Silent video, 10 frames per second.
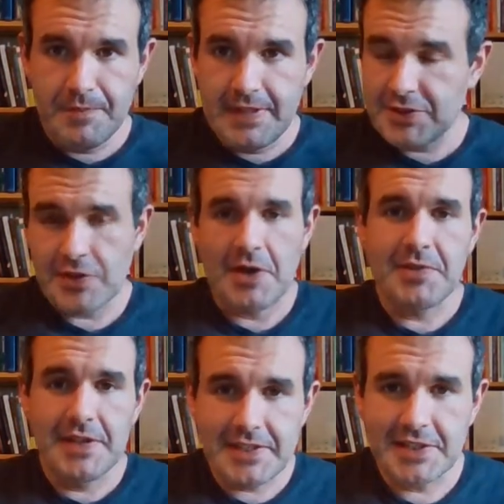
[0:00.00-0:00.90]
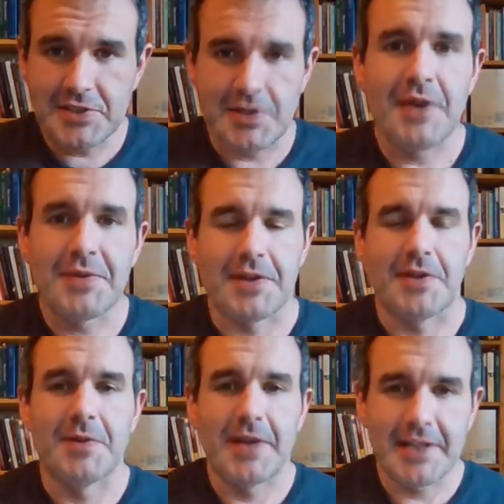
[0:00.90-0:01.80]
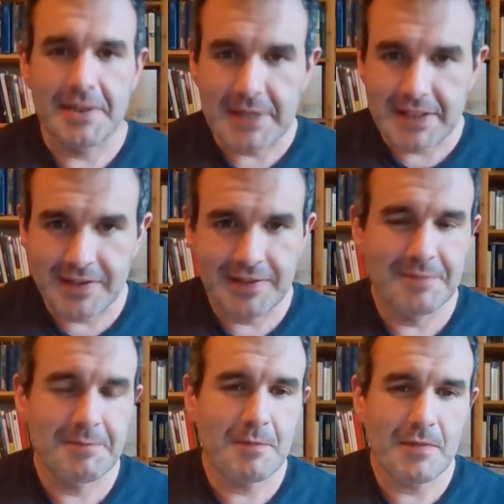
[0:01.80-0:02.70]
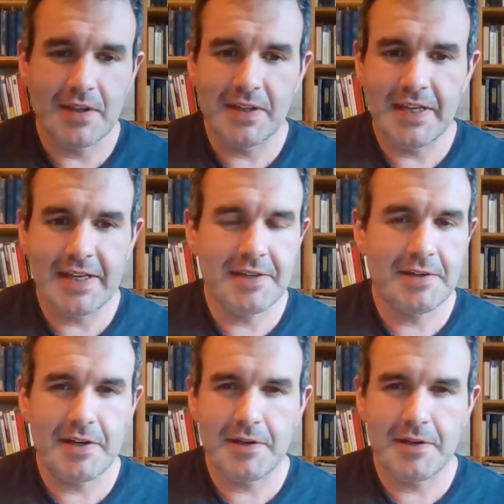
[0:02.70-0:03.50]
These things are out there, right? I mean, like,